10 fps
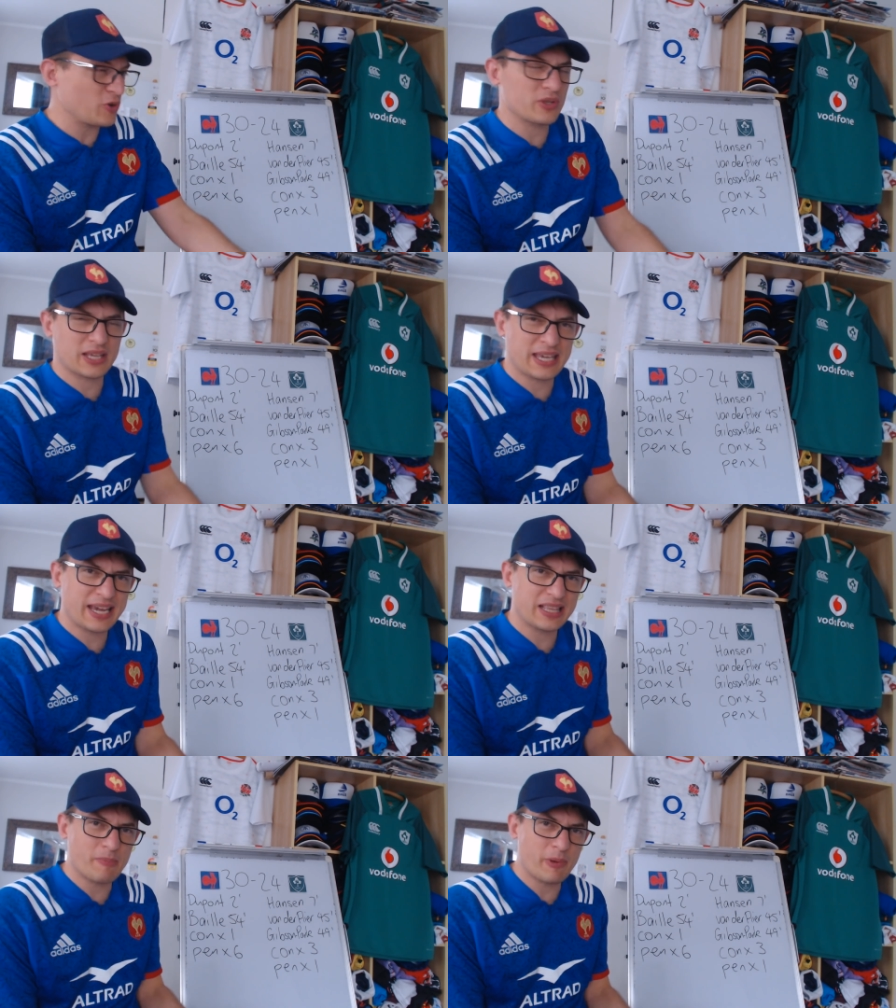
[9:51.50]
with a
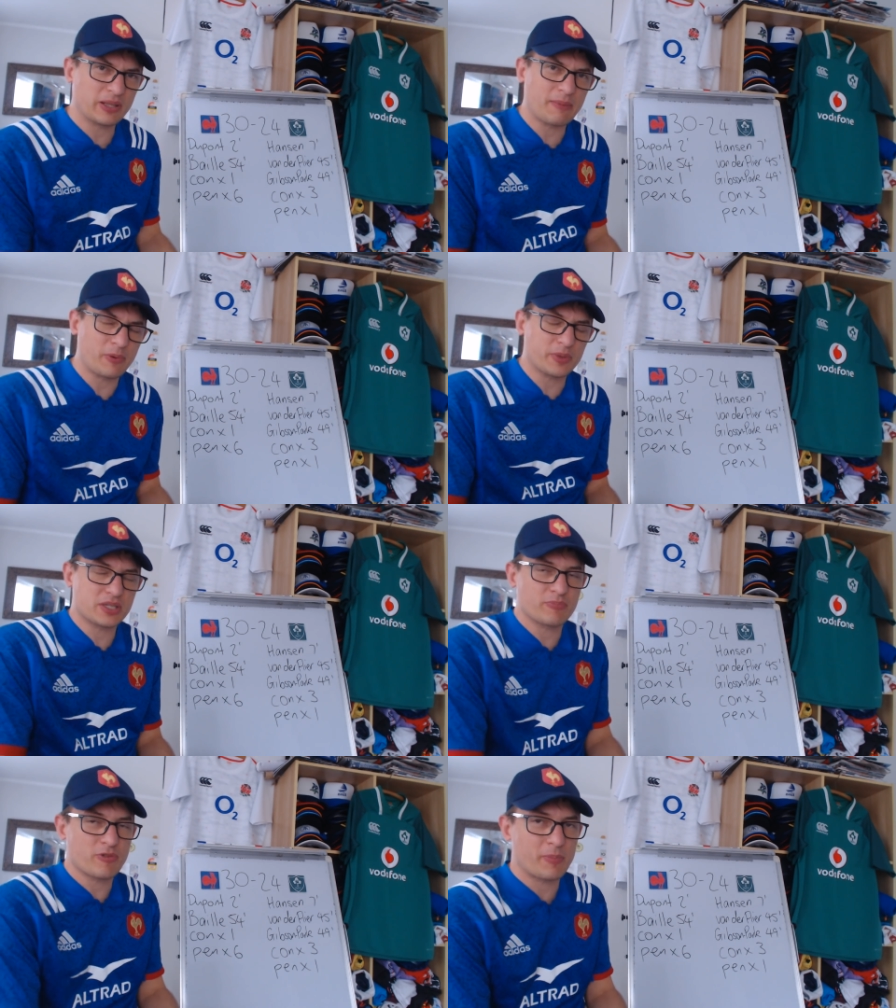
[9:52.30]
kick in the build-up. It was
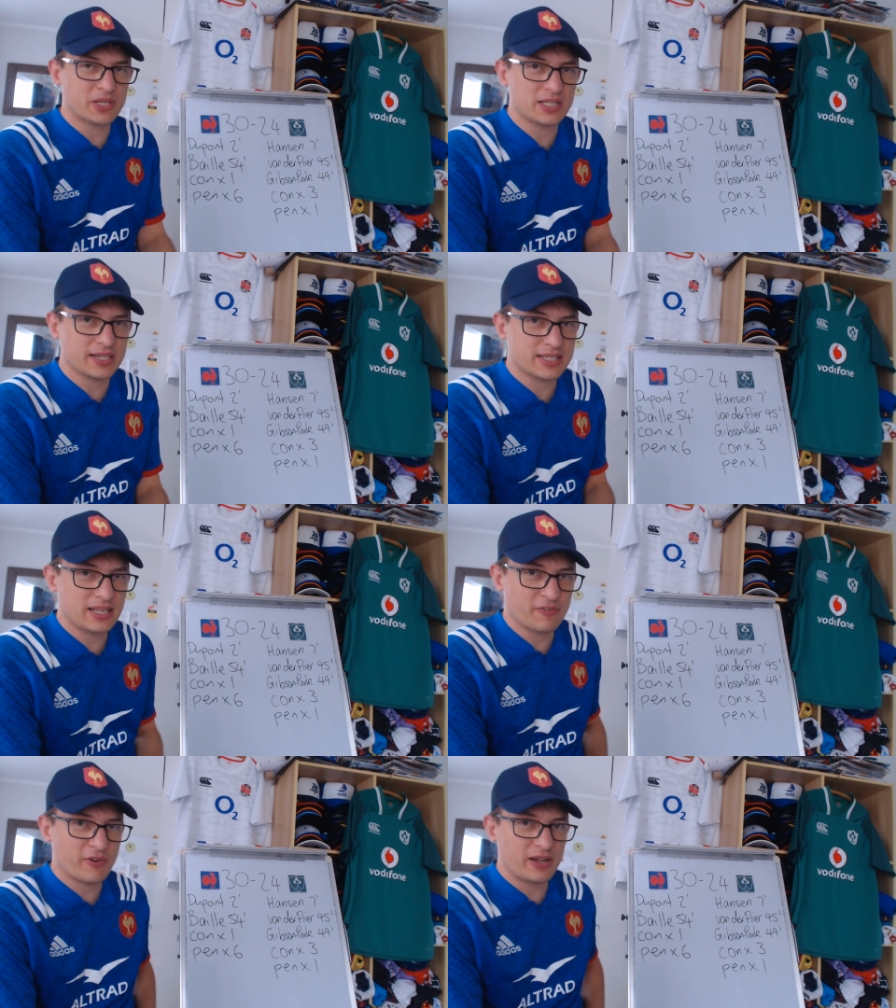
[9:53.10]
some proper slick
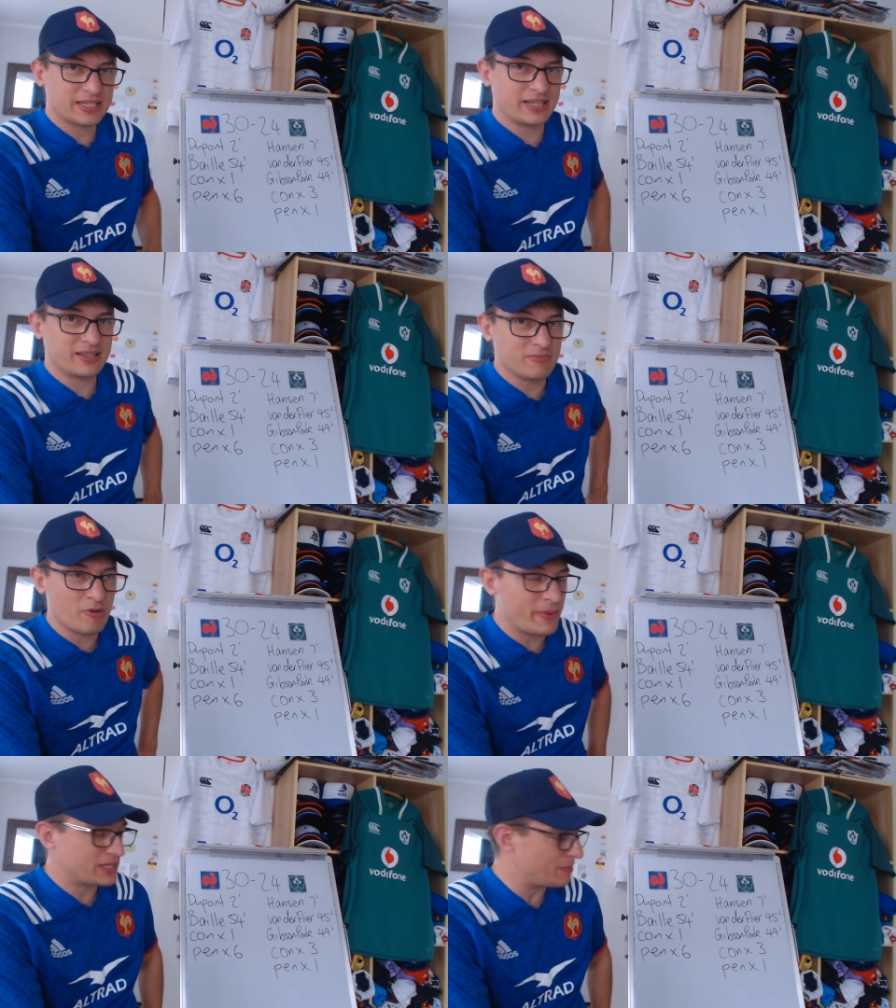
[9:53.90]
stuff. France getting the
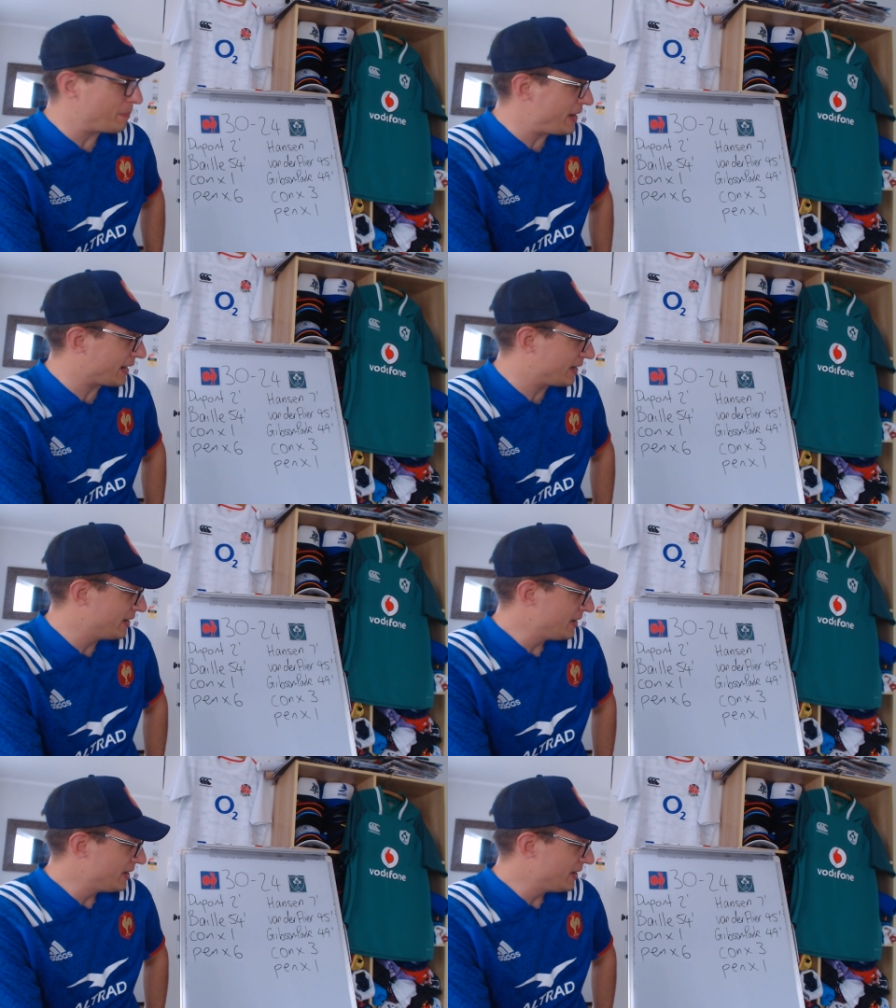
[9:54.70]
momentum back.